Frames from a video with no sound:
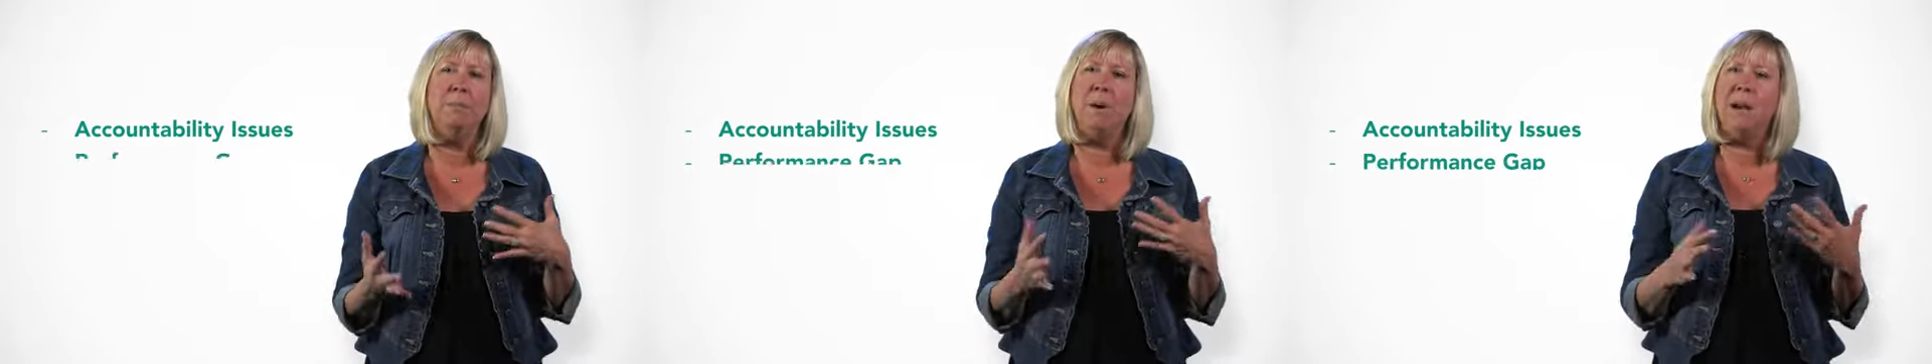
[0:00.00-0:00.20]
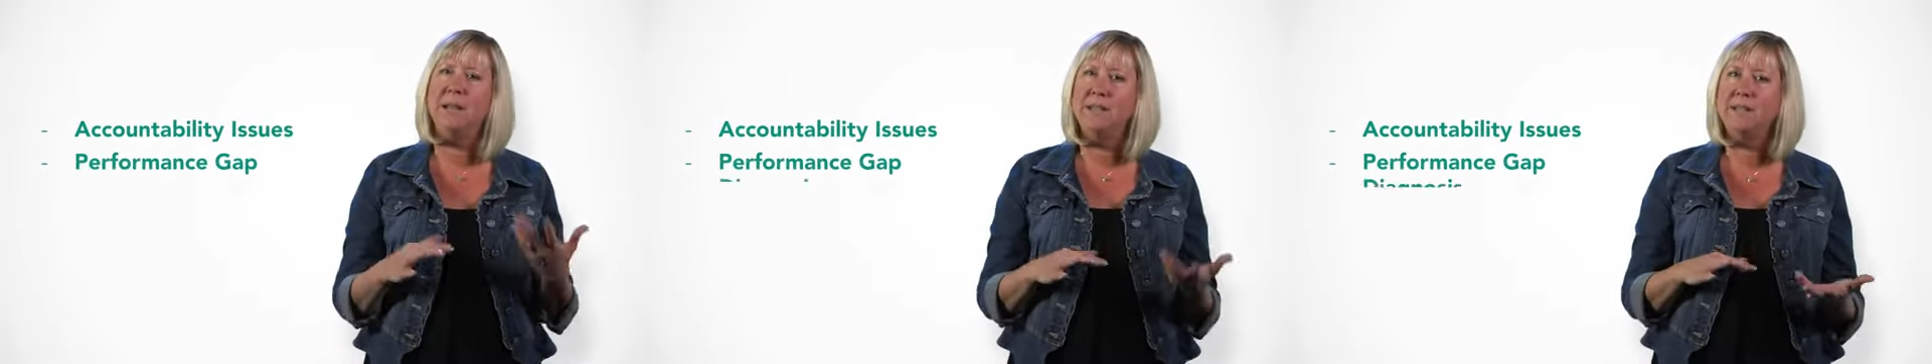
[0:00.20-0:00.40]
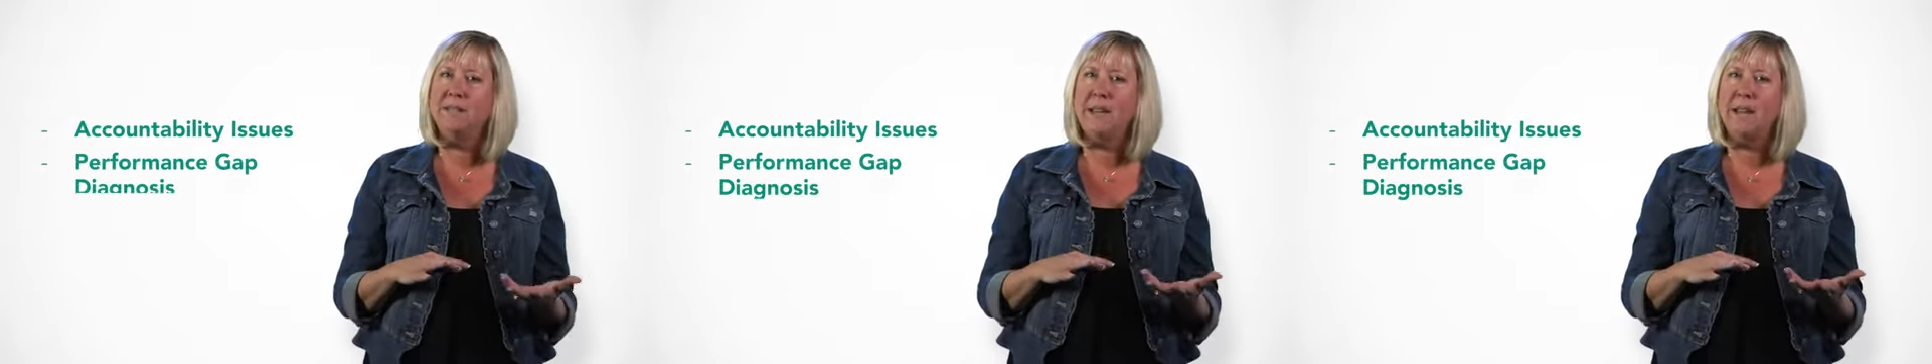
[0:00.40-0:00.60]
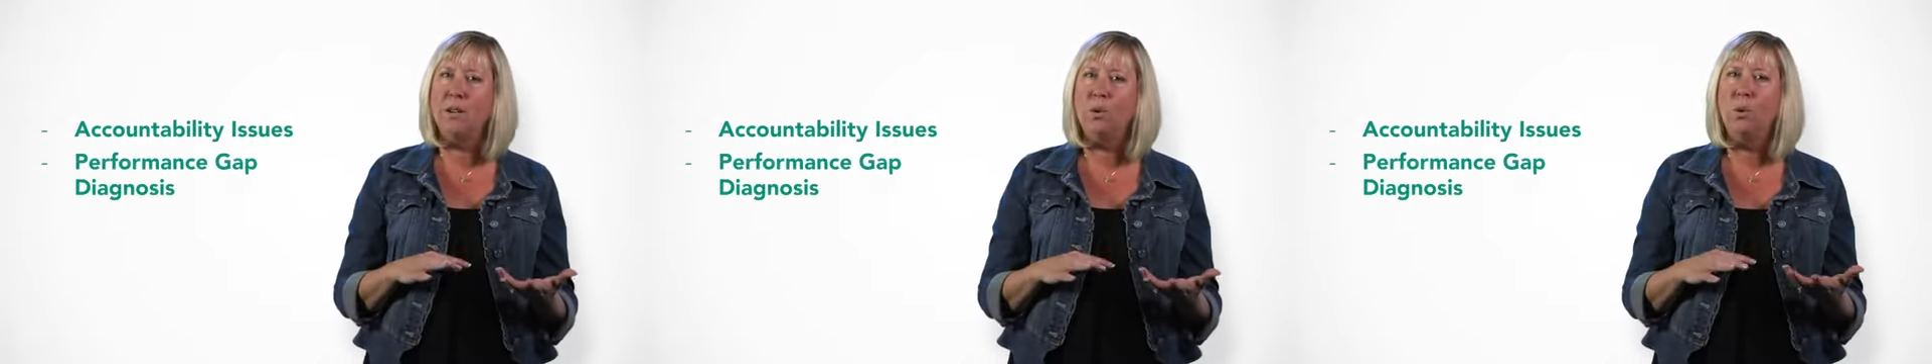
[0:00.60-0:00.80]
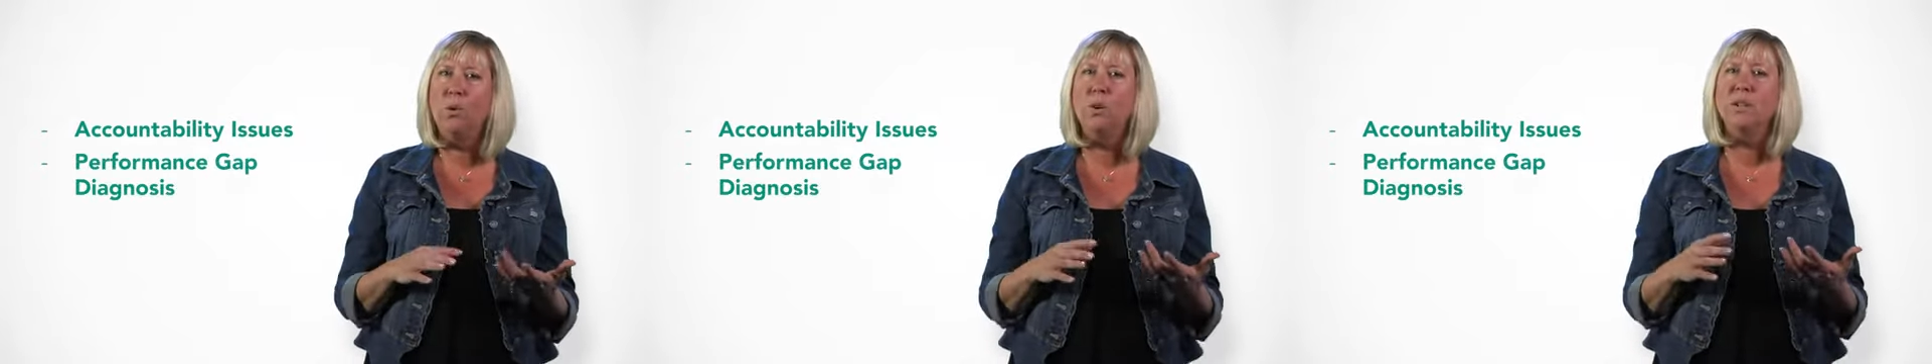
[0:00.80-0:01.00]

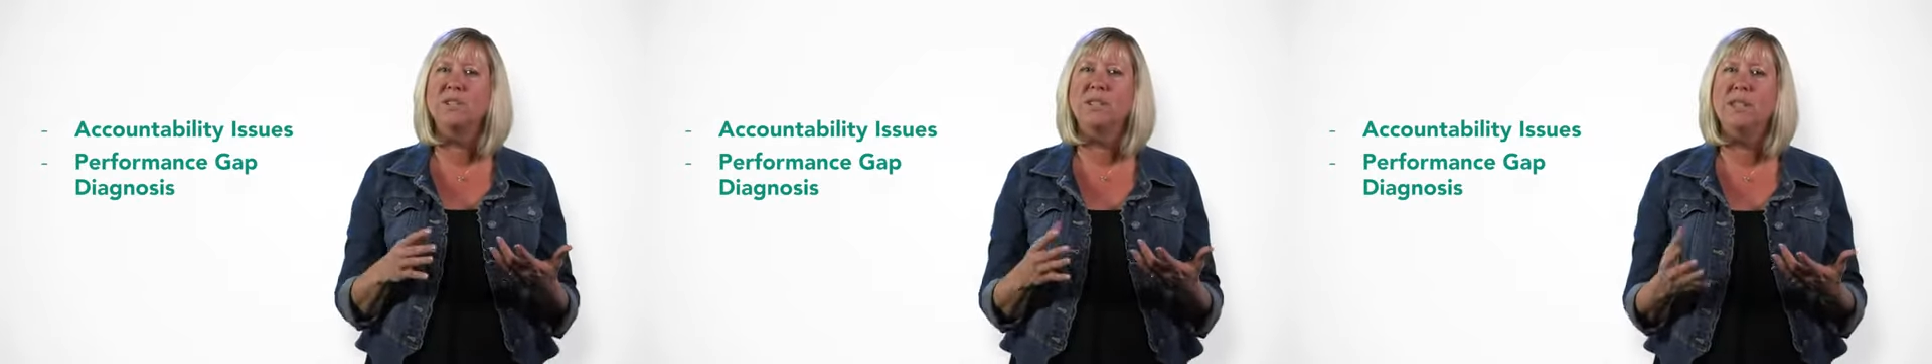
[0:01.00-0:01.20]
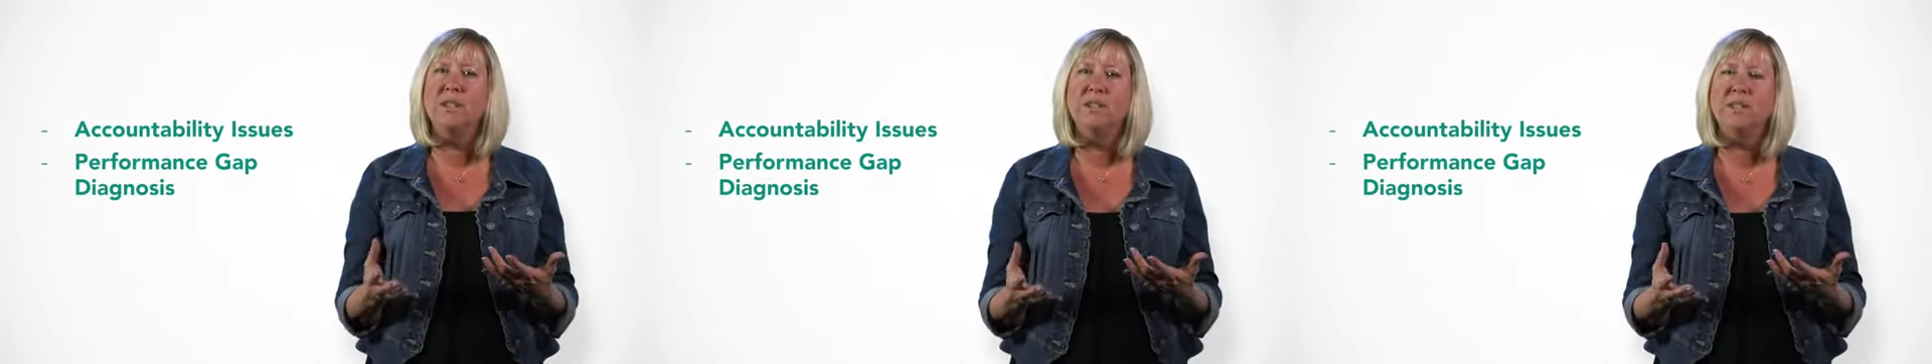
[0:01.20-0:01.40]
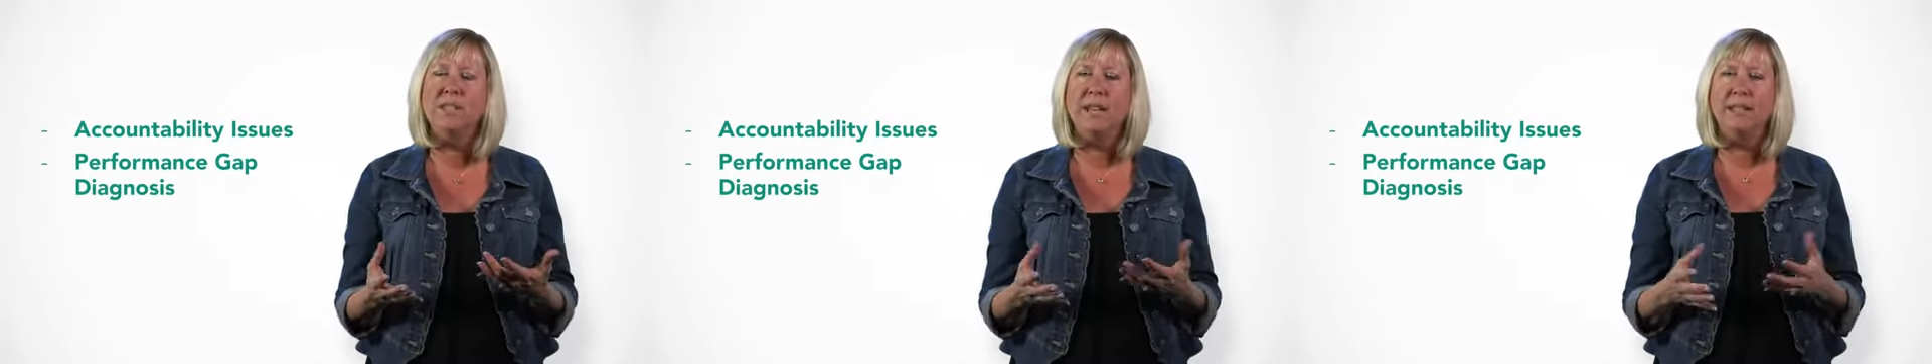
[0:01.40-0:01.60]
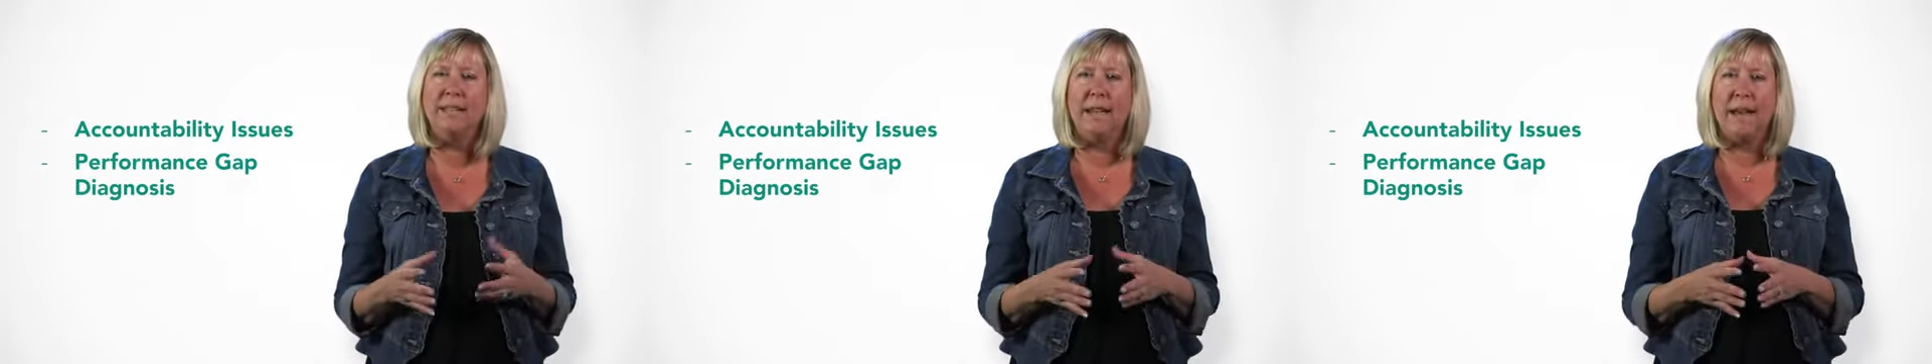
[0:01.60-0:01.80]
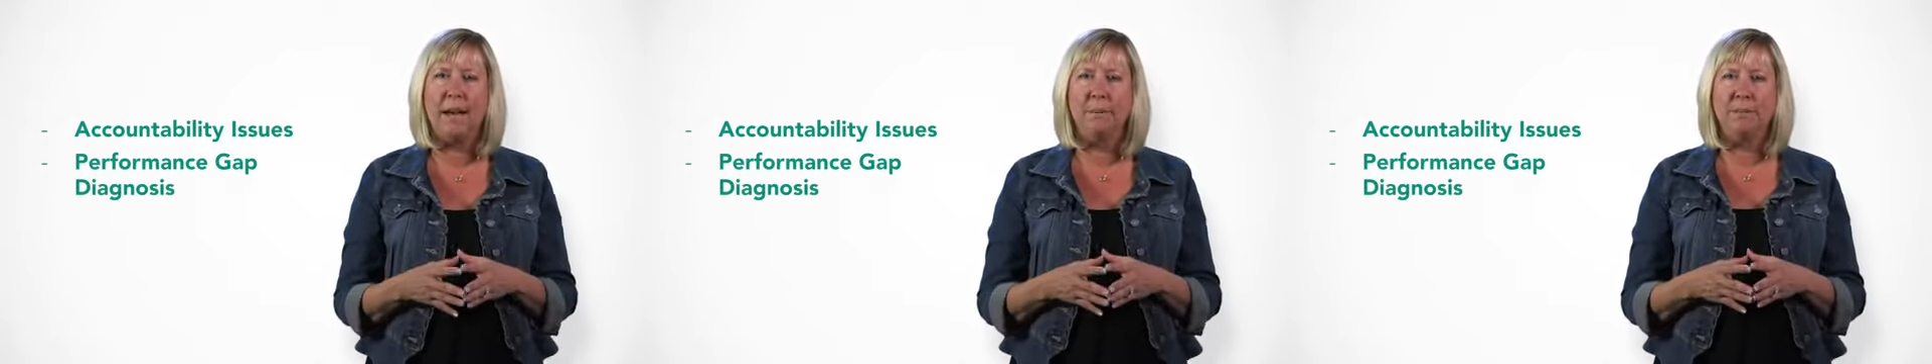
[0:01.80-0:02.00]
mindset or skill set
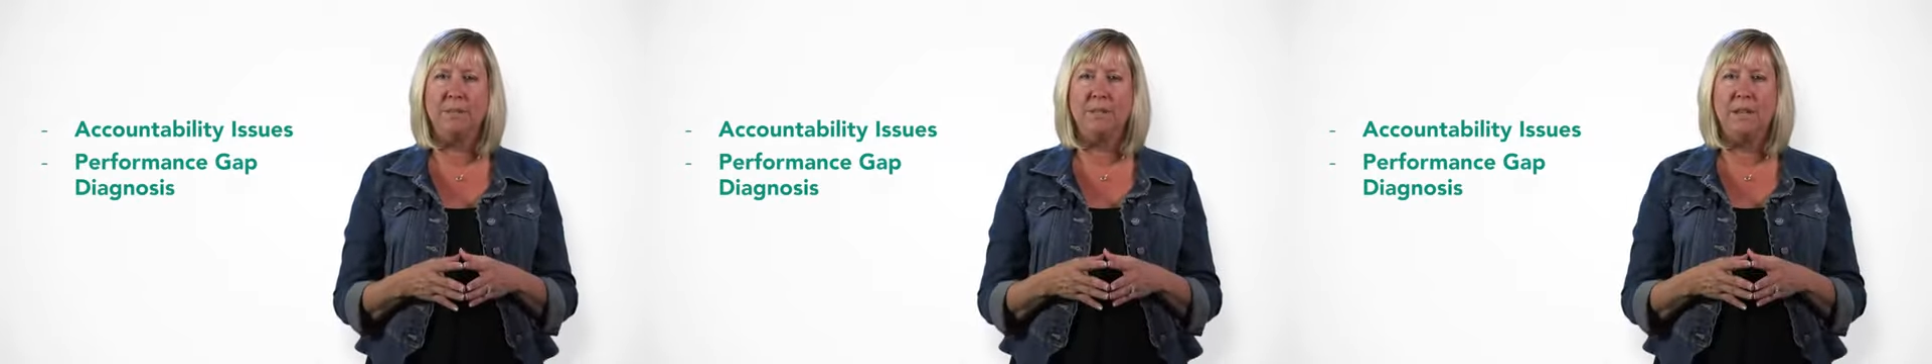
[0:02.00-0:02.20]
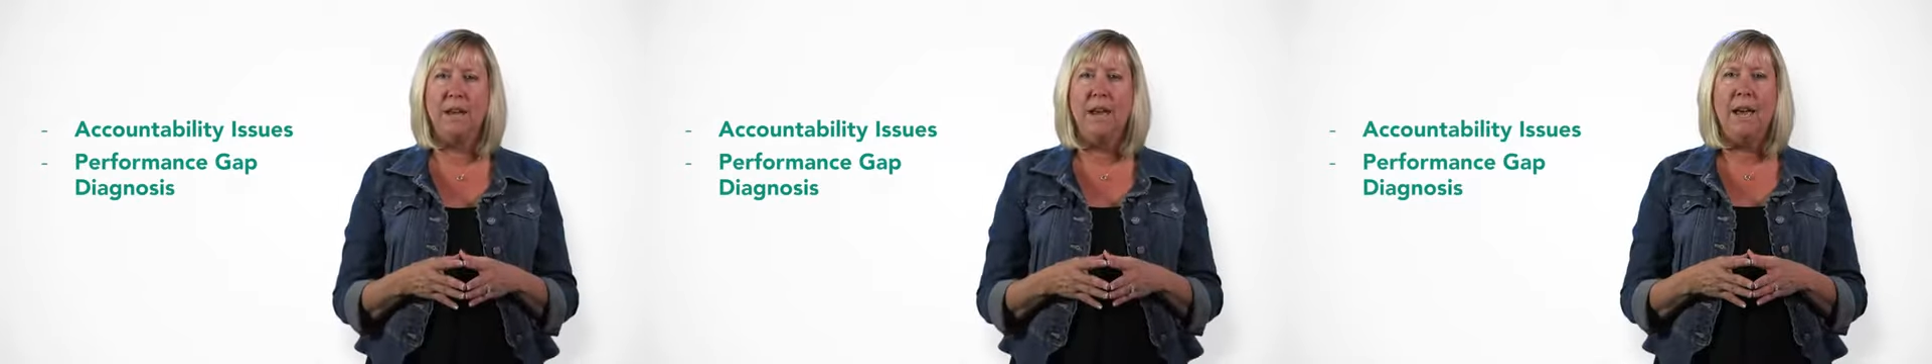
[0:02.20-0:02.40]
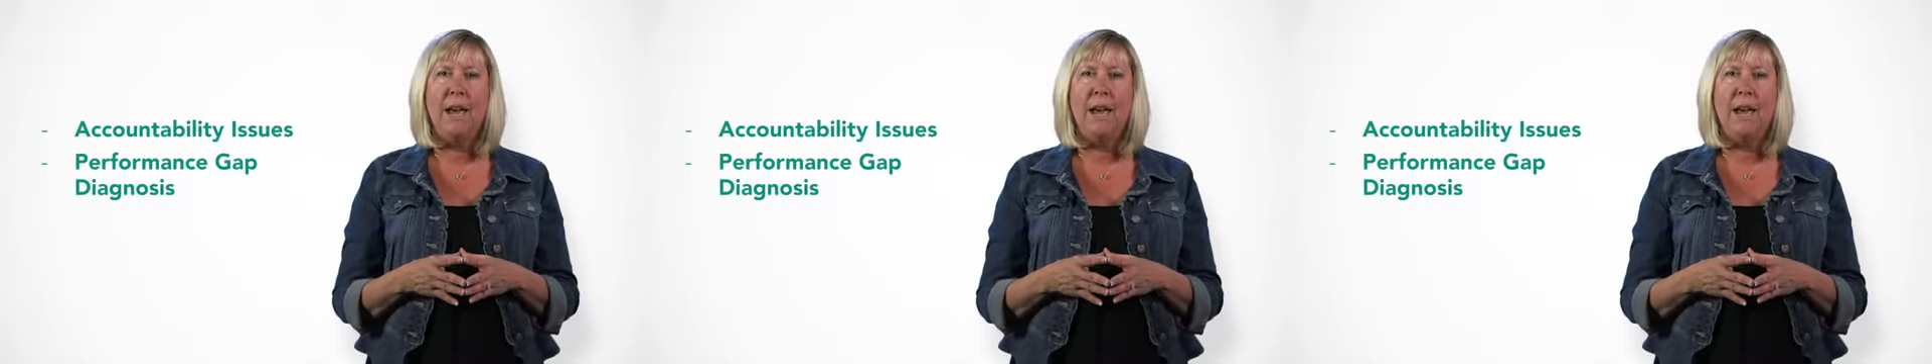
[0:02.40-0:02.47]
gaps,